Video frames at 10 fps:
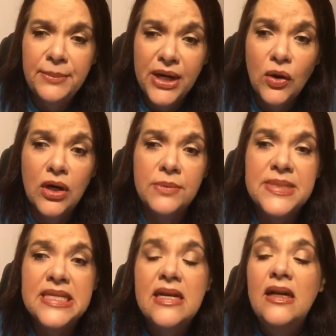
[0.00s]
and my
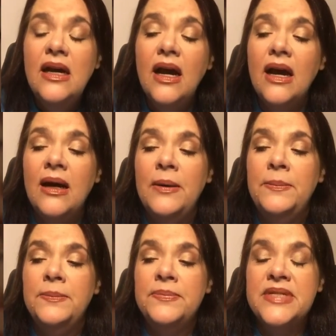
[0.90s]
arms.
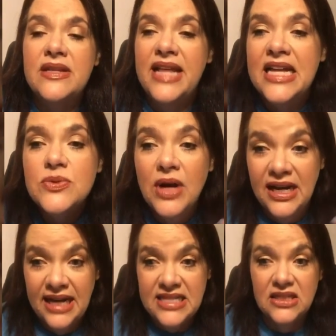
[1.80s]
Um, so that's
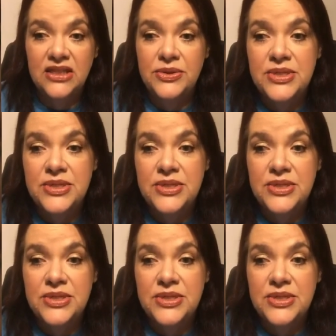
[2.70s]
where I'd like to